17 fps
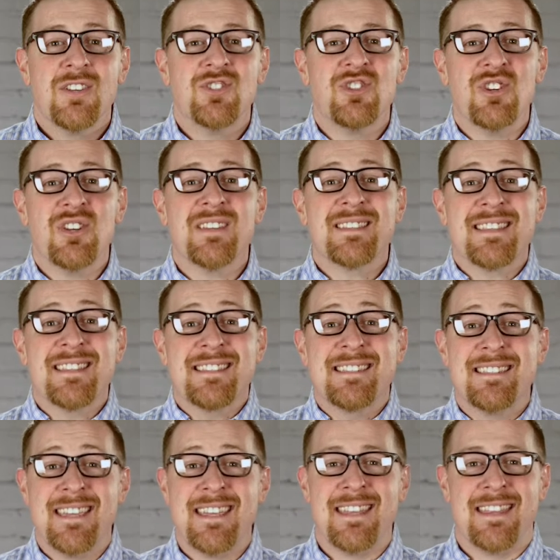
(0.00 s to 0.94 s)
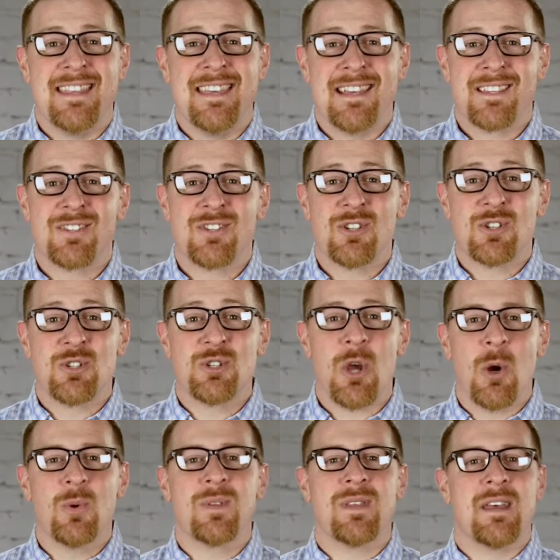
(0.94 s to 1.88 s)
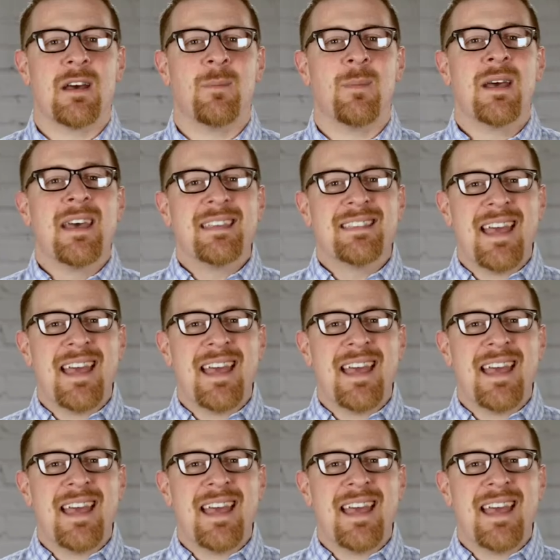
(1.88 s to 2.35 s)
Jesus did this to show them